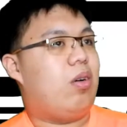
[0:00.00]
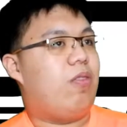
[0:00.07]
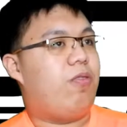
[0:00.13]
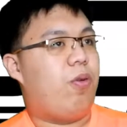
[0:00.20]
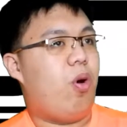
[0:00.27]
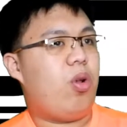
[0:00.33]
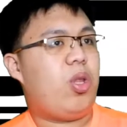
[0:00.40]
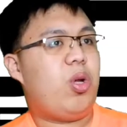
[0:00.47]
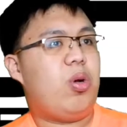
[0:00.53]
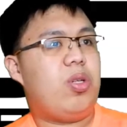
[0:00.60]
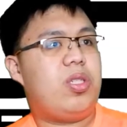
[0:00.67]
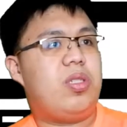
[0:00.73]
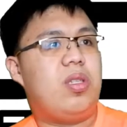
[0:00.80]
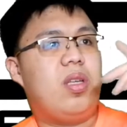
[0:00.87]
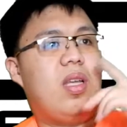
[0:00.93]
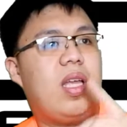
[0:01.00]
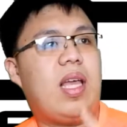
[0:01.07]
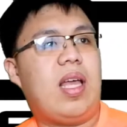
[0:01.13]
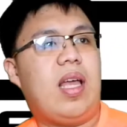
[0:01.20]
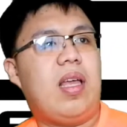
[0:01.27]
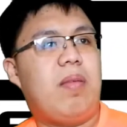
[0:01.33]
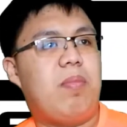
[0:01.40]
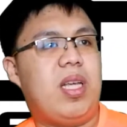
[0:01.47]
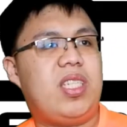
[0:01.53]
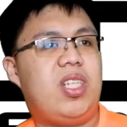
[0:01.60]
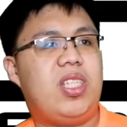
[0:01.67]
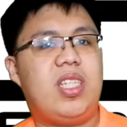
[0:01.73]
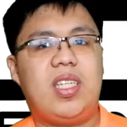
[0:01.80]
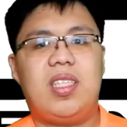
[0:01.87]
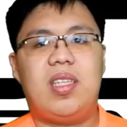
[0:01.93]
photos,
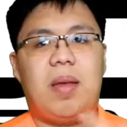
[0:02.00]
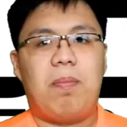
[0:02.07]
messages,